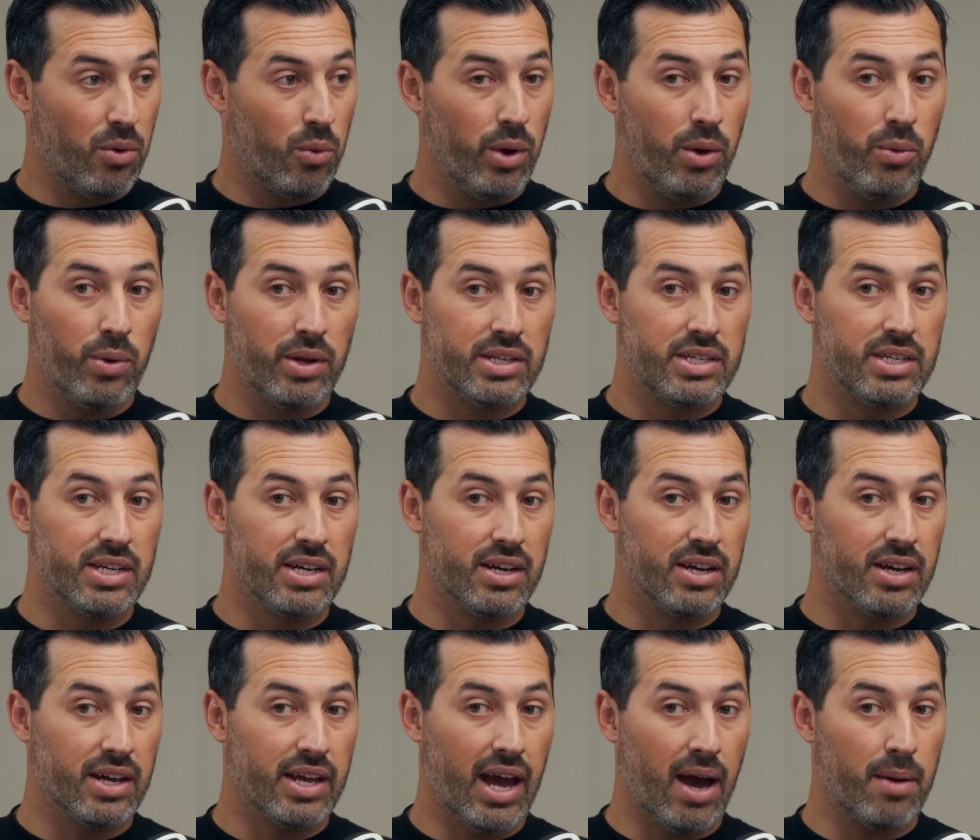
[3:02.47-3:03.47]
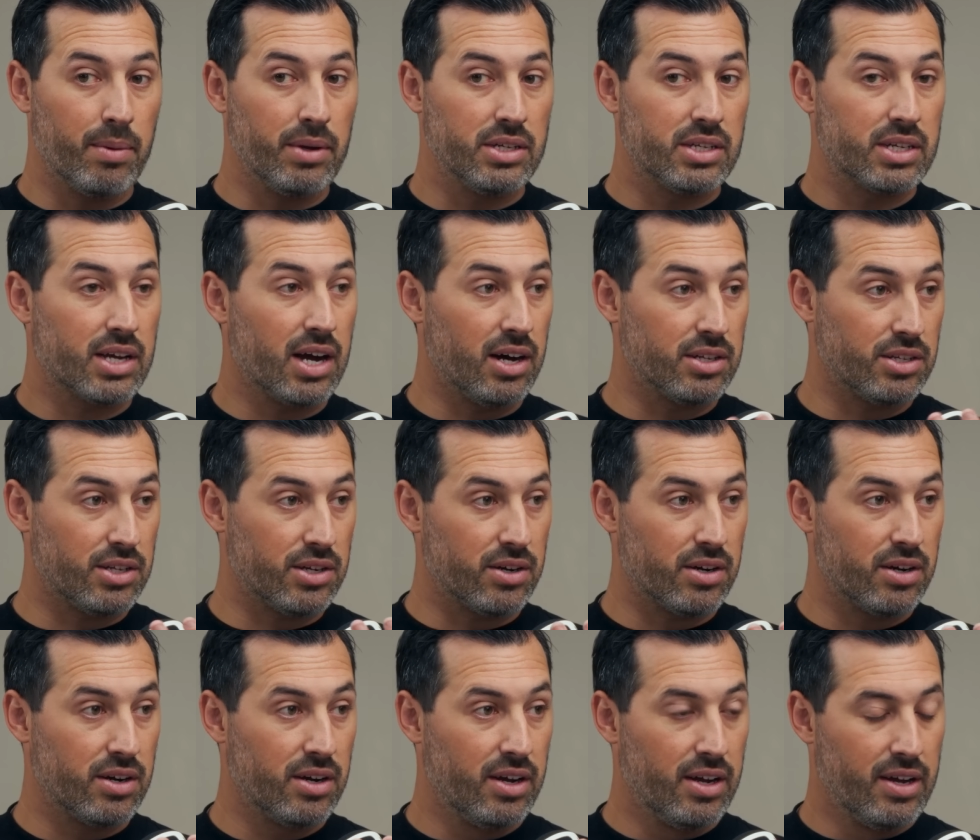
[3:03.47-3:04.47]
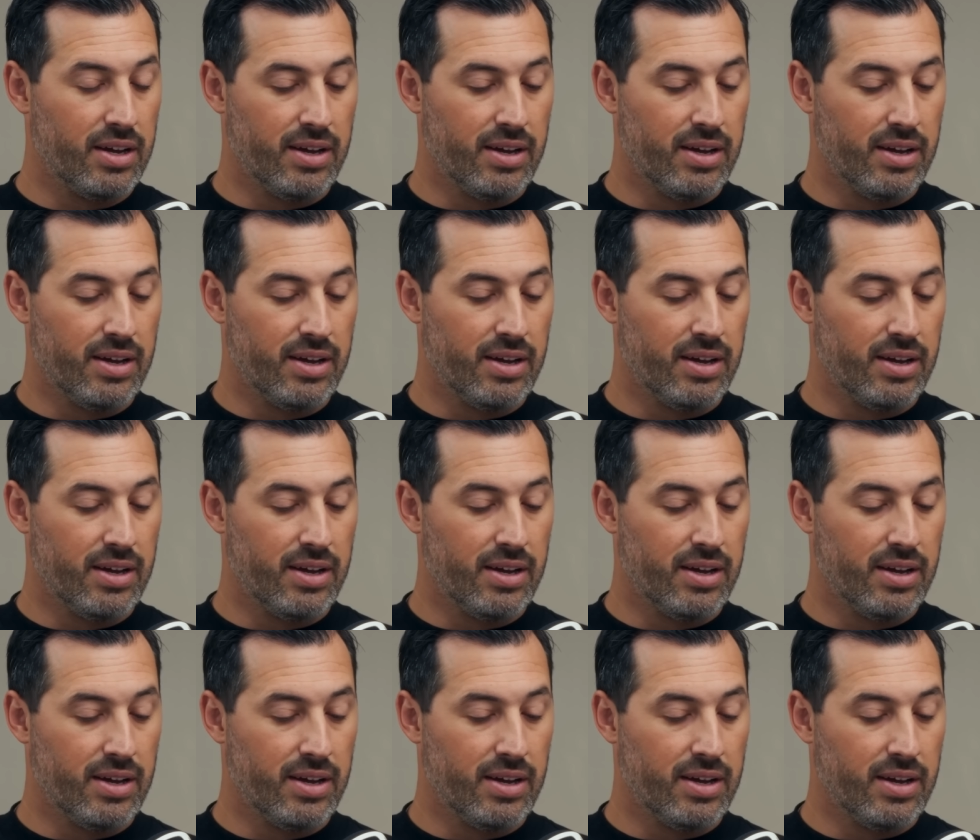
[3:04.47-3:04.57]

we went to Gabby's concert